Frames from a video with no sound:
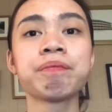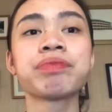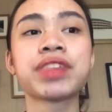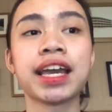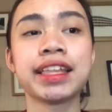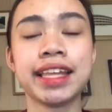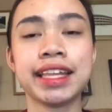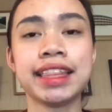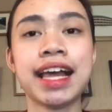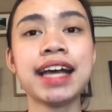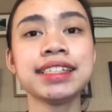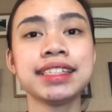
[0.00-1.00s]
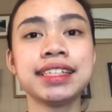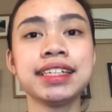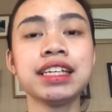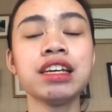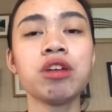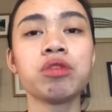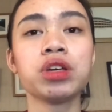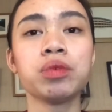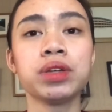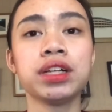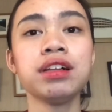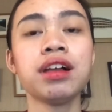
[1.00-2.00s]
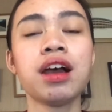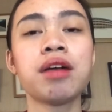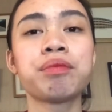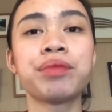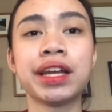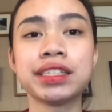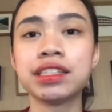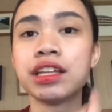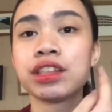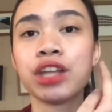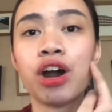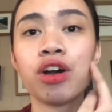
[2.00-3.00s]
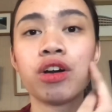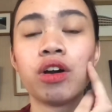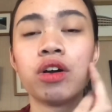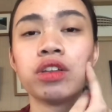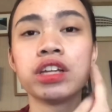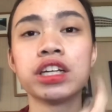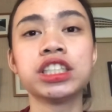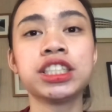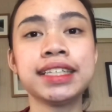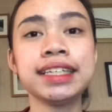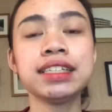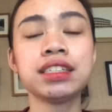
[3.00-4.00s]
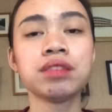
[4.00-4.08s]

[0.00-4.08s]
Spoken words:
And then lastly, we will test the tongue on their cheeks